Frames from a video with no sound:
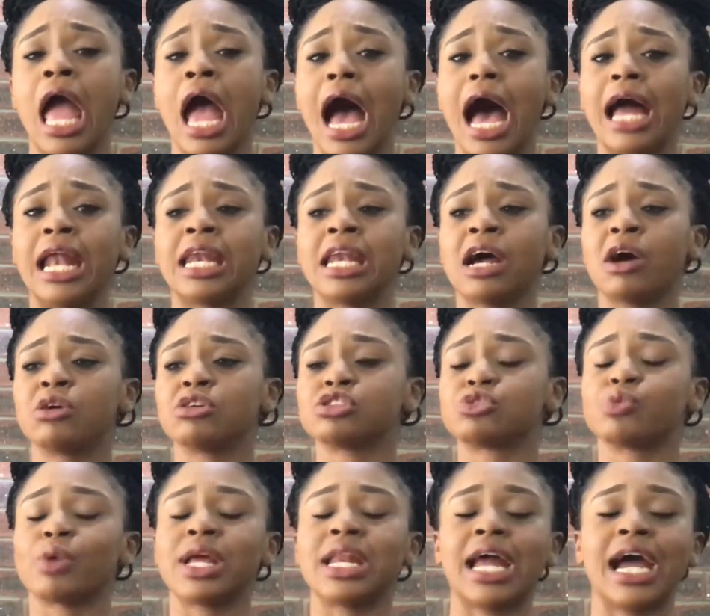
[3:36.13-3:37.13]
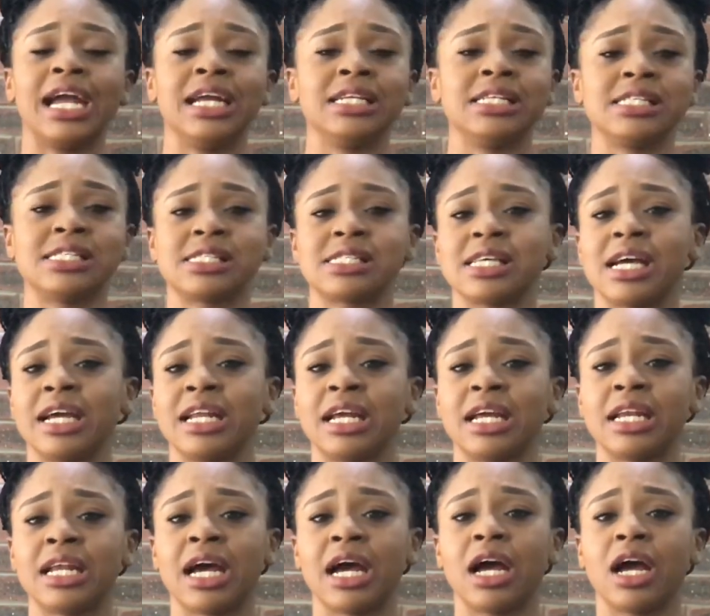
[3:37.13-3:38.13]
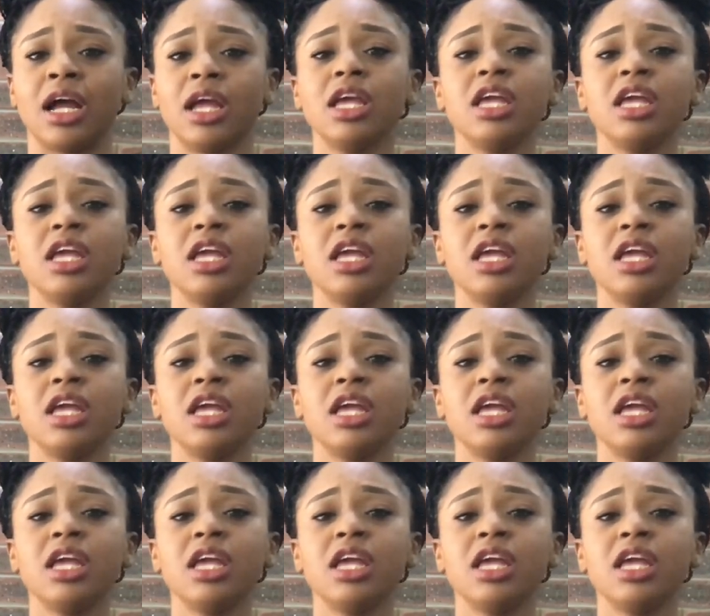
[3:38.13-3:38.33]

And that was when I decided that